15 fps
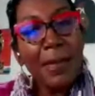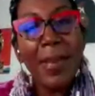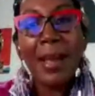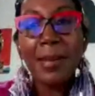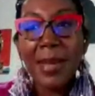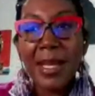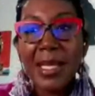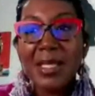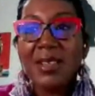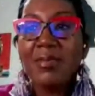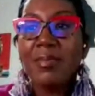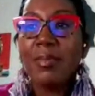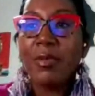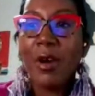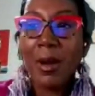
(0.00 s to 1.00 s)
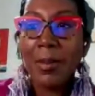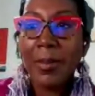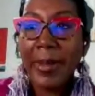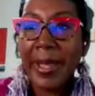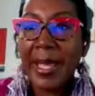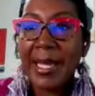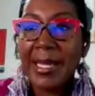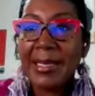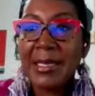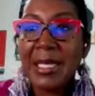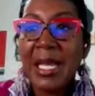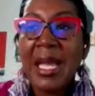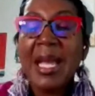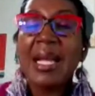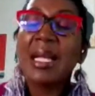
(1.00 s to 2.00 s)
by means of broadband,
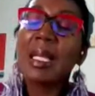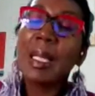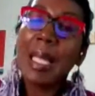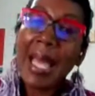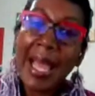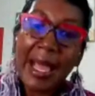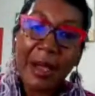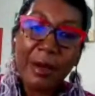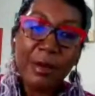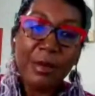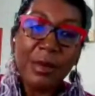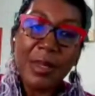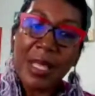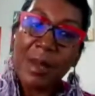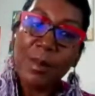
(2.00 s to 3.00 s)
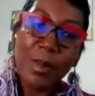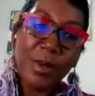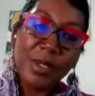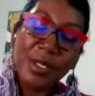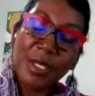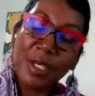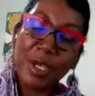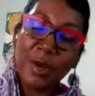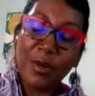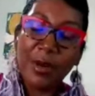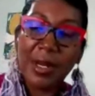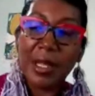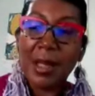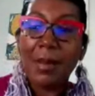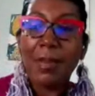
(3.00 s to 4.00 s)
cloud, network
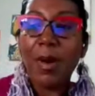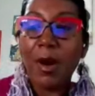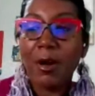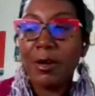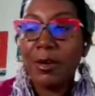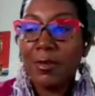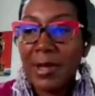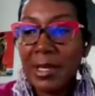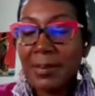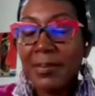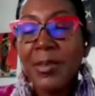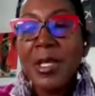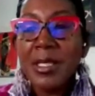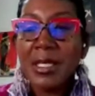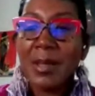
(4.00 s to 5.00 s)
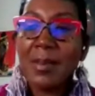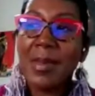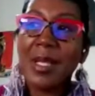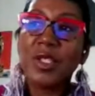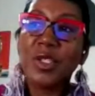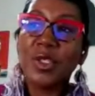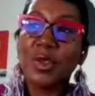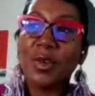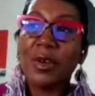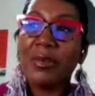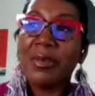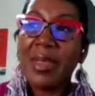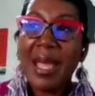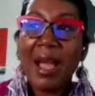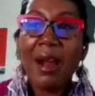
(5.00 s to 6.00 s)
security, and partnering to make sure
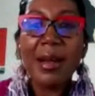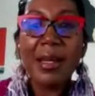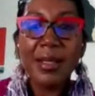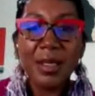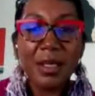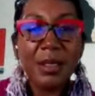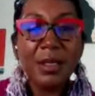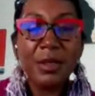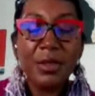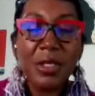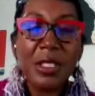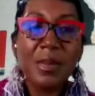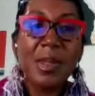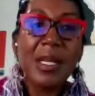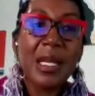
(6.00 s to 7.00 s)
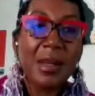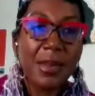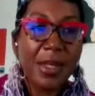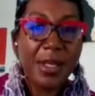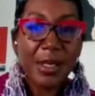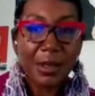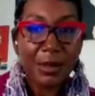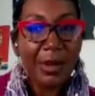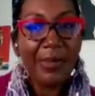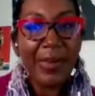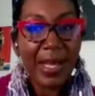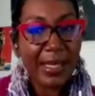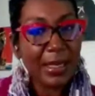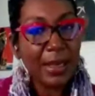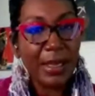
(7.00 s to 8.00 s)
that our institutions become the center of
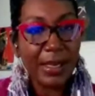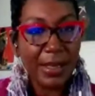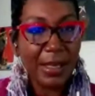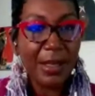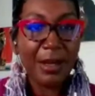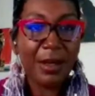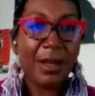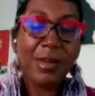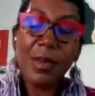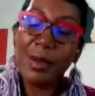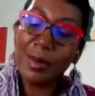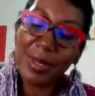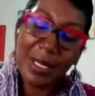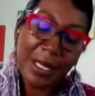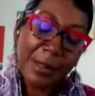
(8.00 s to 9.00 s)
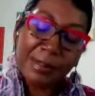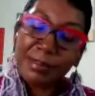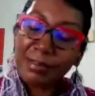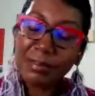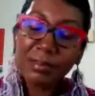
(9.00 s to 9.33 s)
excellence in their community.